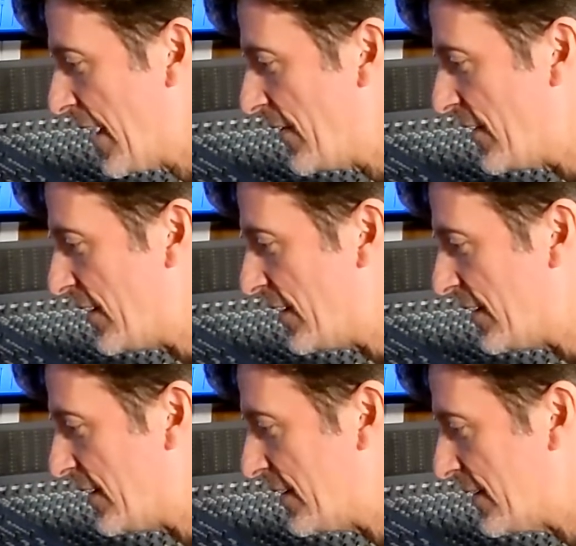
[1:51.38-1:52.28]
and
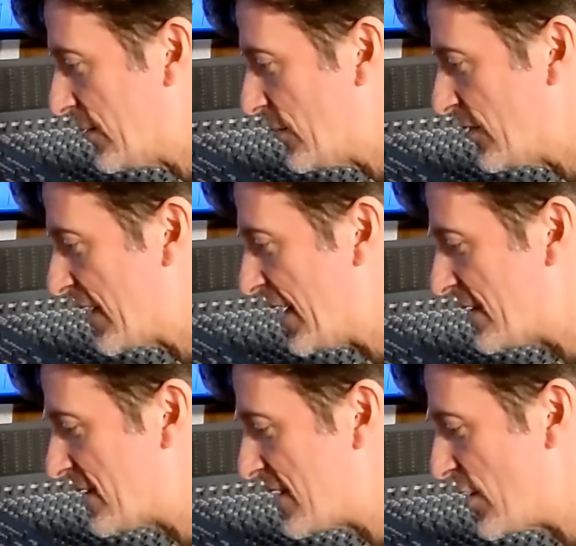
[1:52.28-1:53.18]
then we've
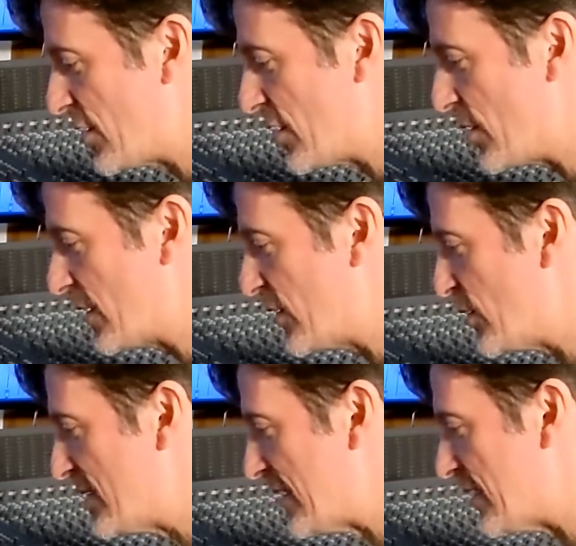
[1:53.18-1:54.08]
got stereo
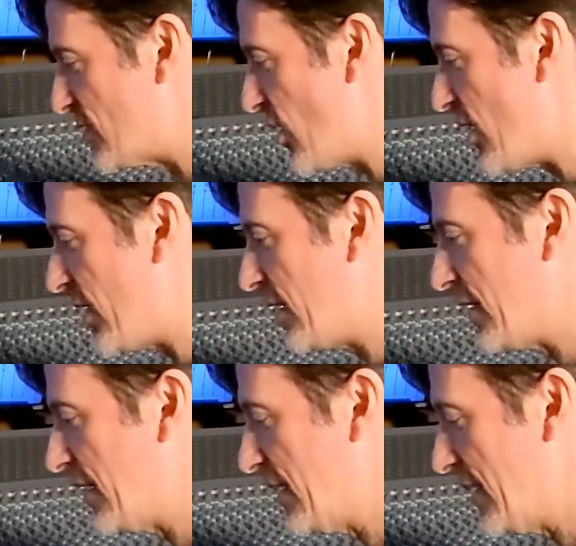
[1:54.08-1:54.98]
acoustic guitar,
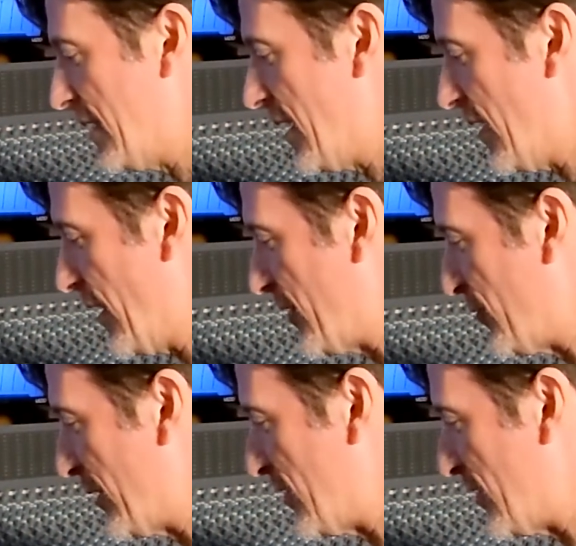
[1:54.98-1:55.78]
electric